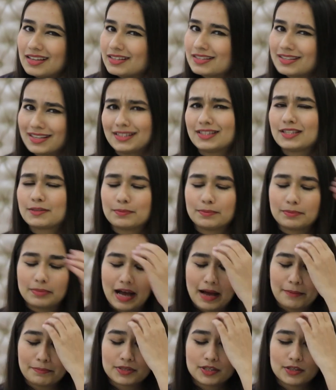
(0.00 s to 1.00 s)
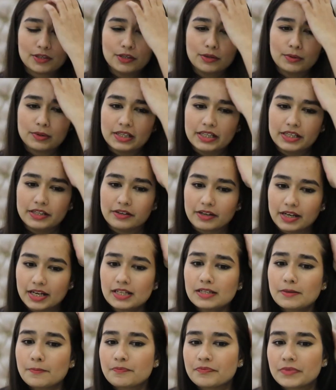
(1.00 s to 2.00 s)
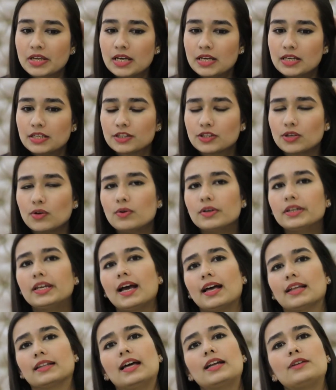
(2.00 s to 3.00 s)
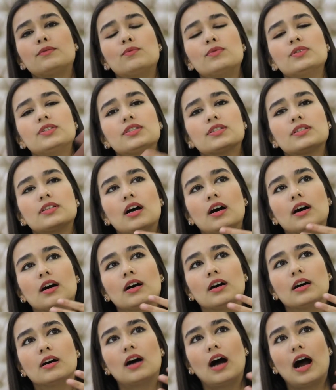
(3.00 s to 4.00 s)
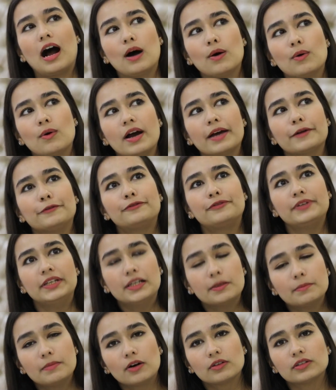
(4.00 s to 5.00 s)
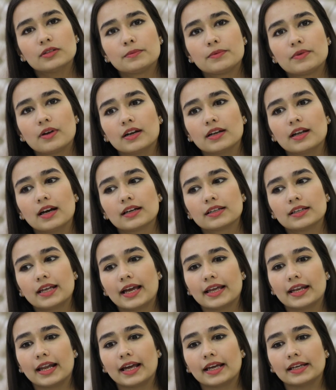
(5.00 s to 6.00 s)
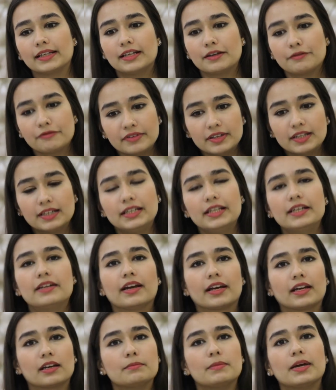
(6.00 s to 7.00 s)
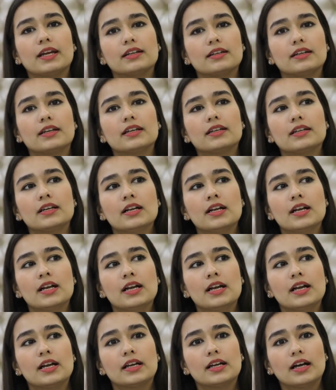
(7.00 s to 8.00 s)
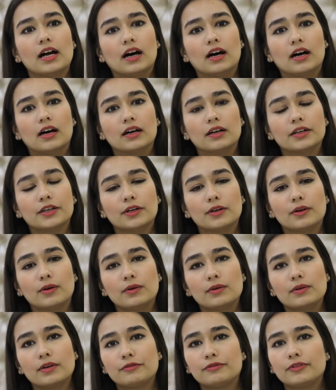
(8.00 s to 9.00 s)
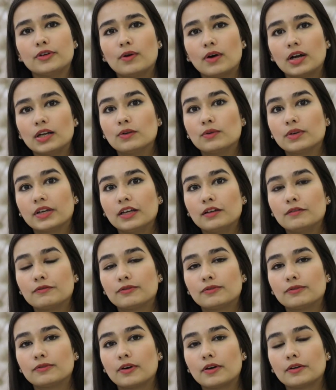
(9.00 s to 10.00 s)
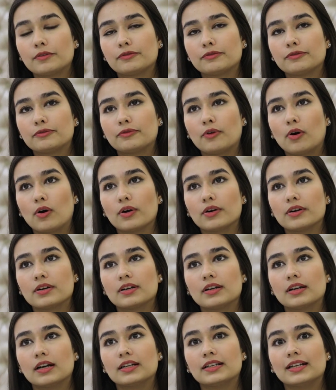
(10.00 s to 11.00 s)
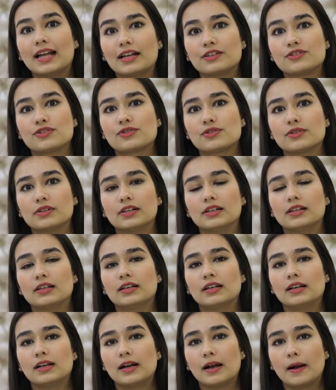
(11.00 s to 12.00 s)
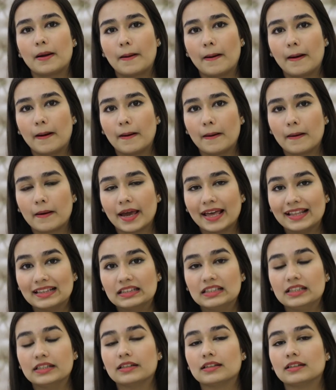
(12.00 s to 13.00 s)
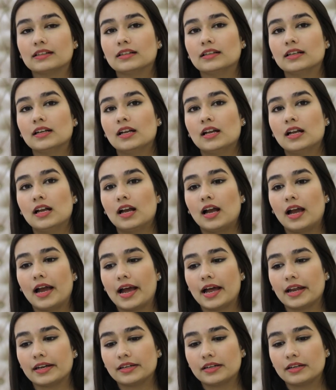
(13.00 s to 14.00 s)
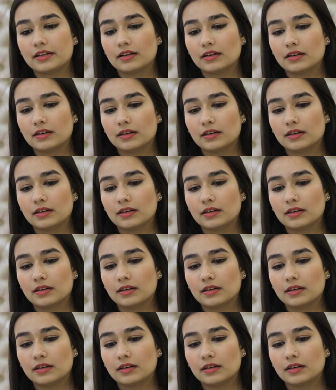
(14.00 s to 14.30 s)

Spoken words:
that that's absolutely great. So yeah, that was how I feel about the product, and I definitely recommend it. You know, if you are looking for a natural, healthier and